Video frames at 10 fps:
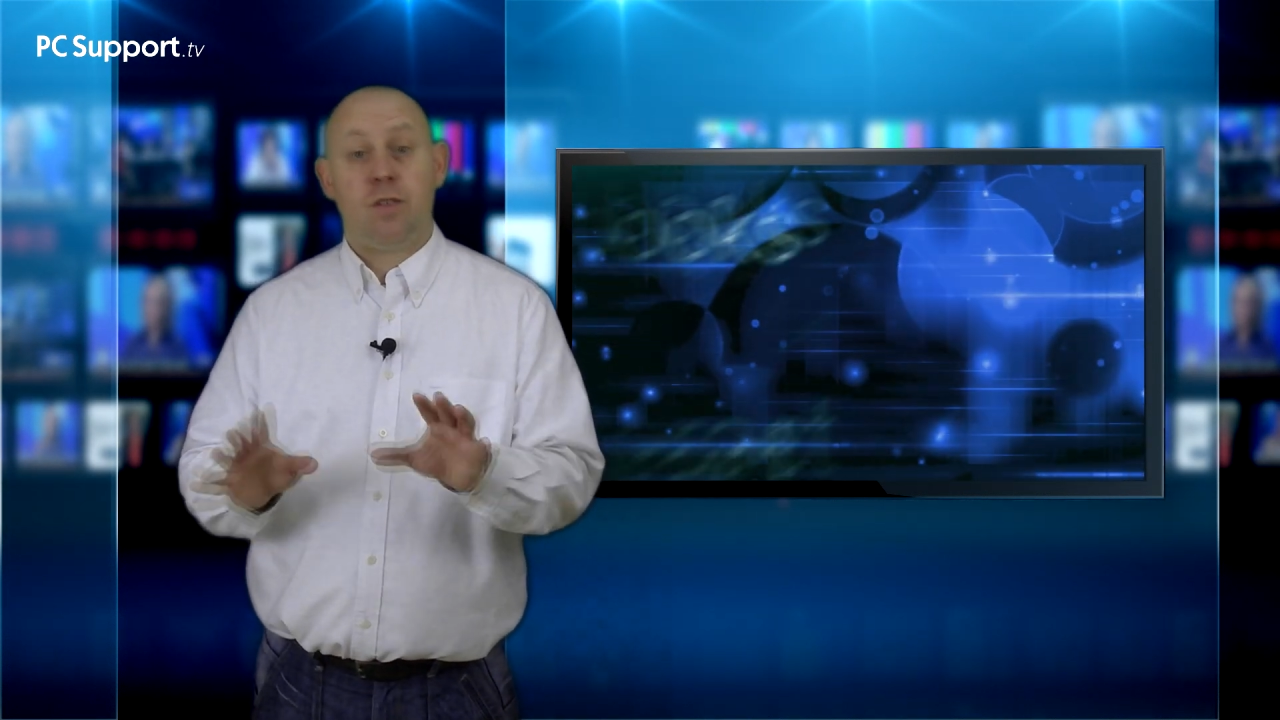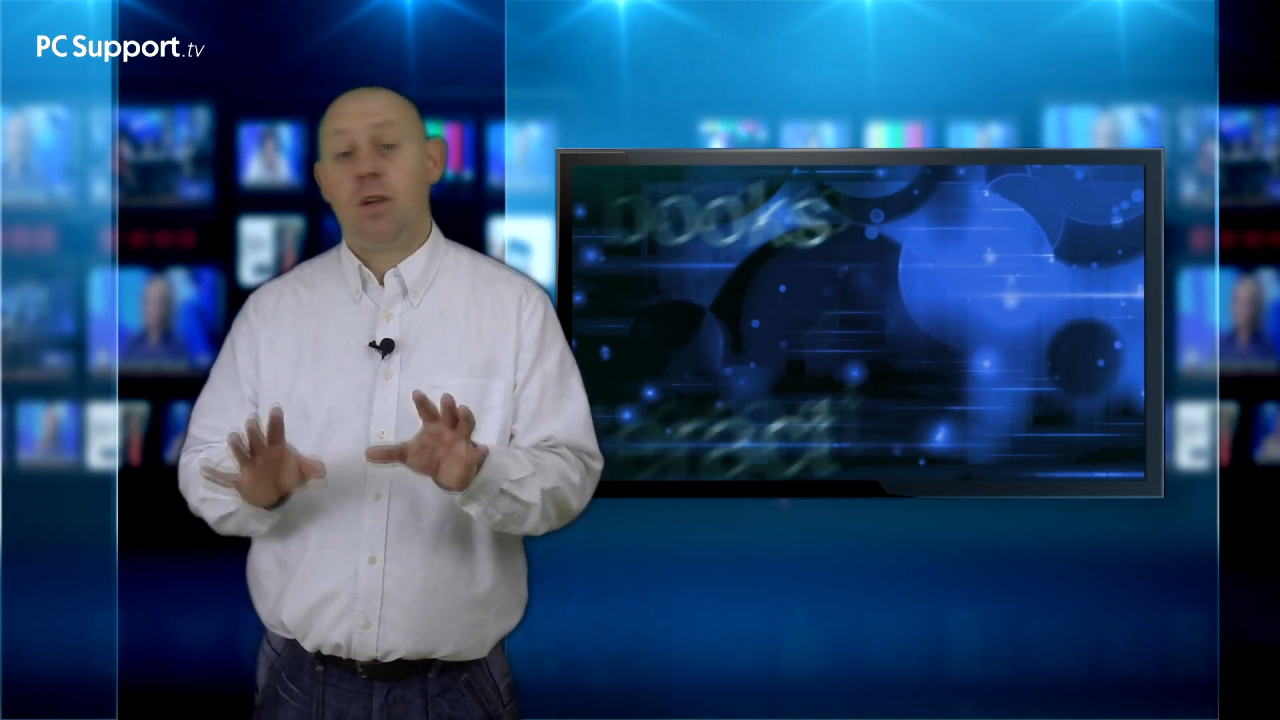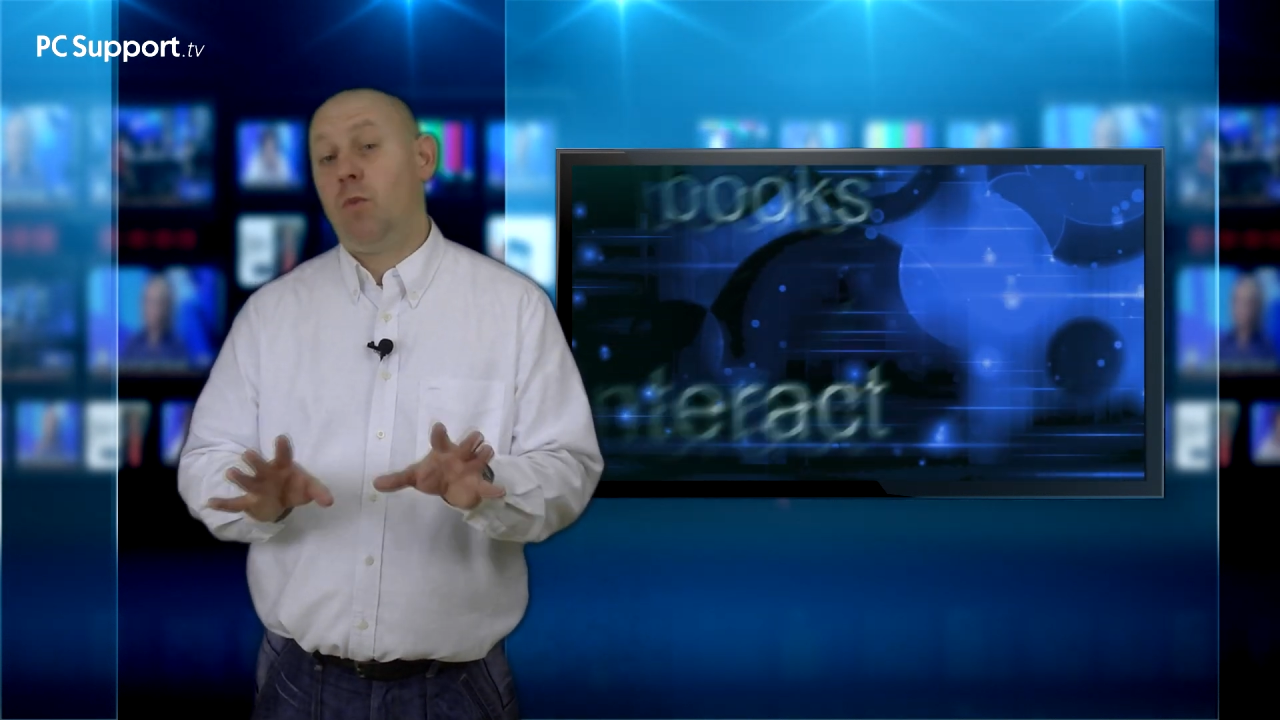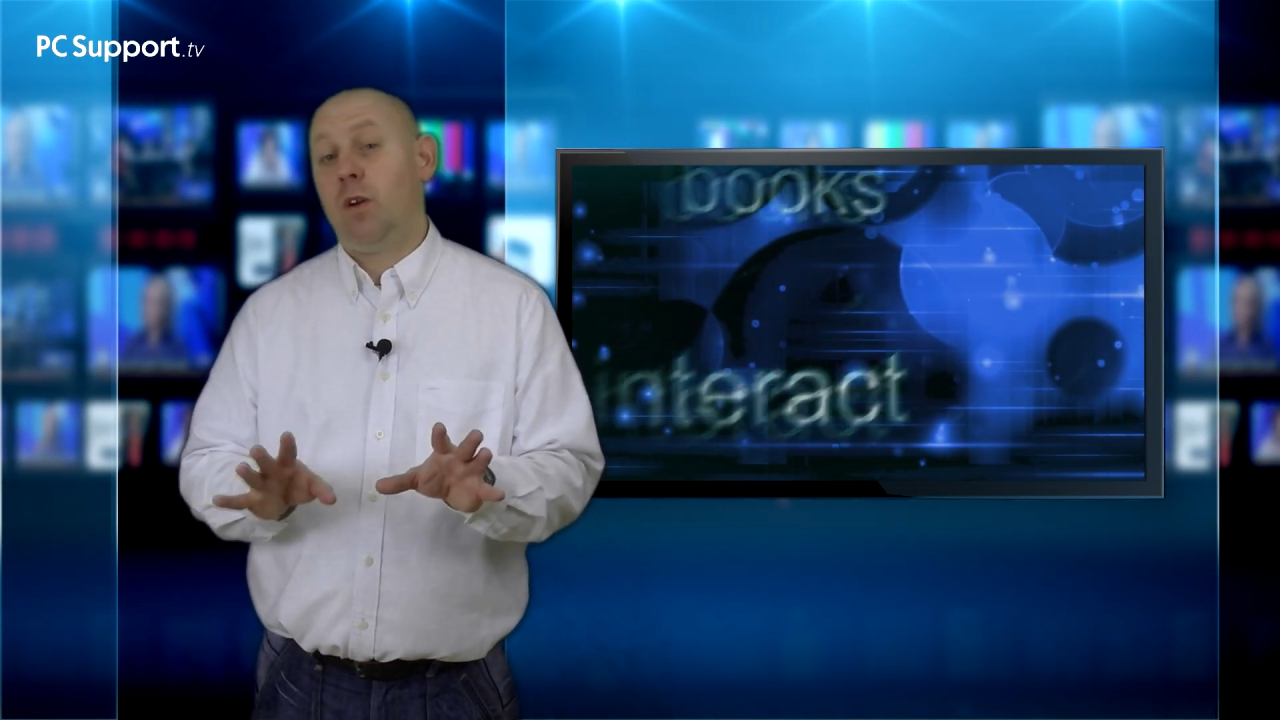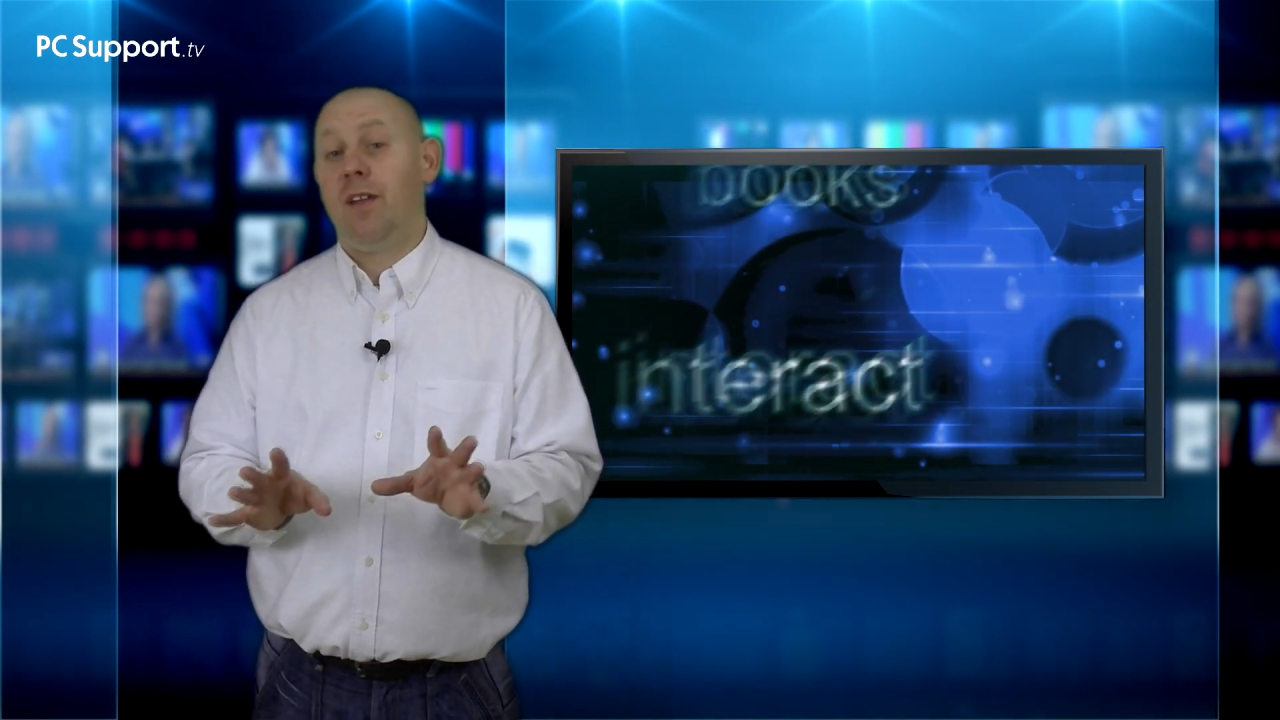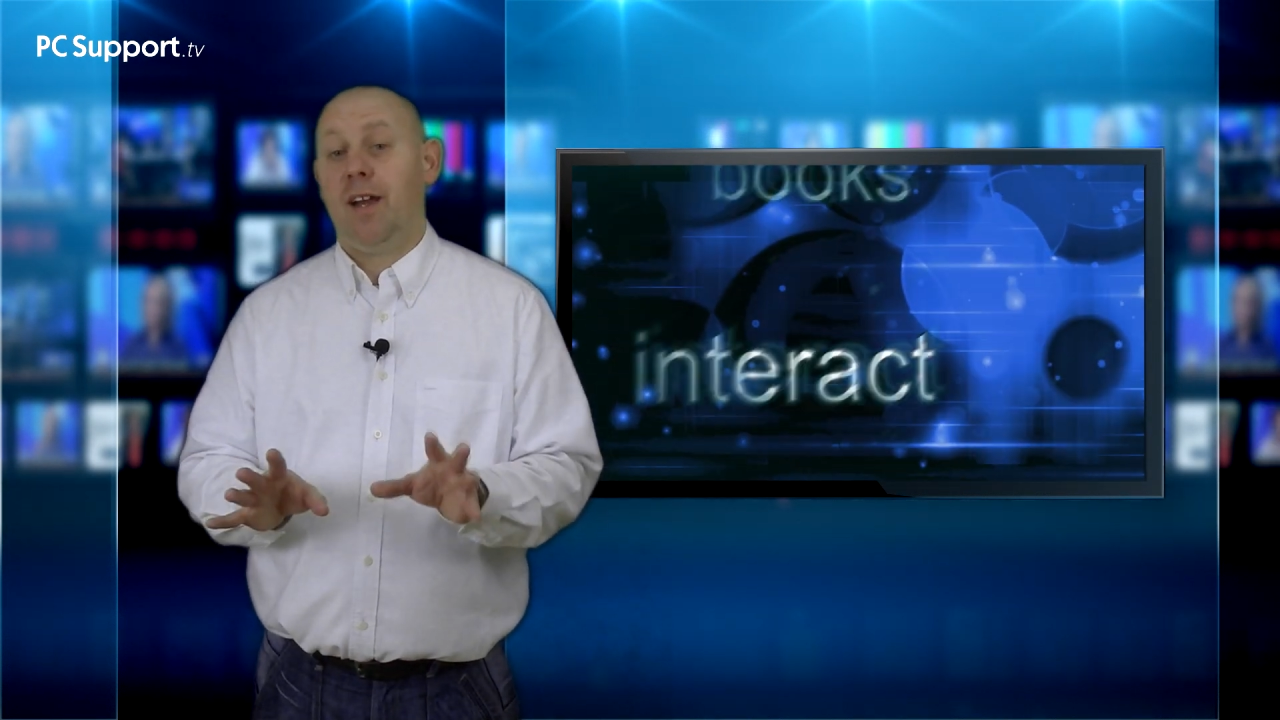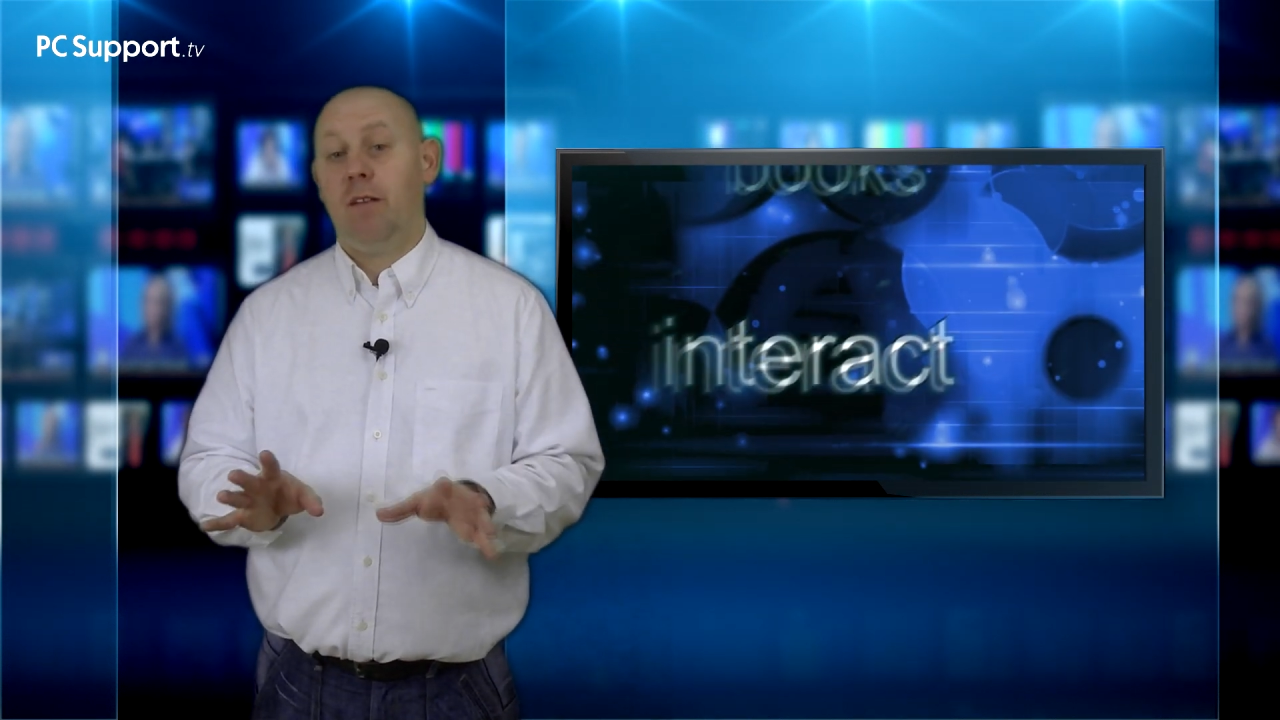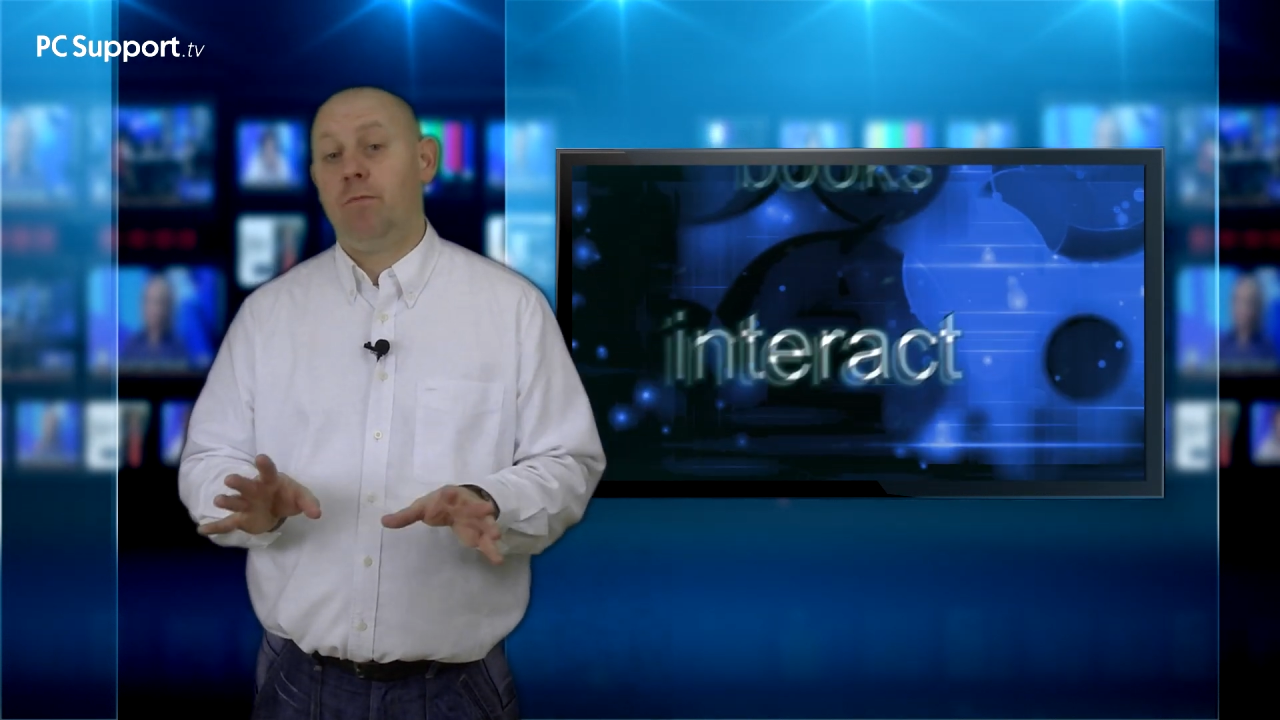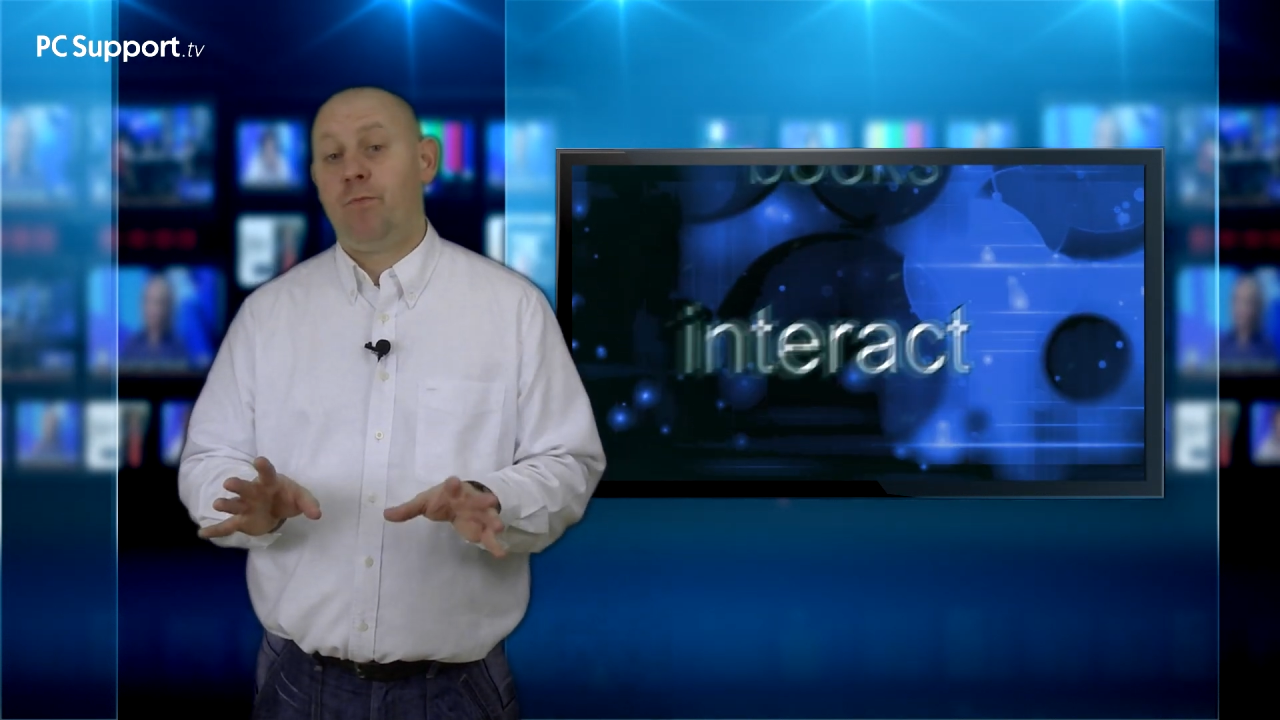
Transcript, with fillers: so what then?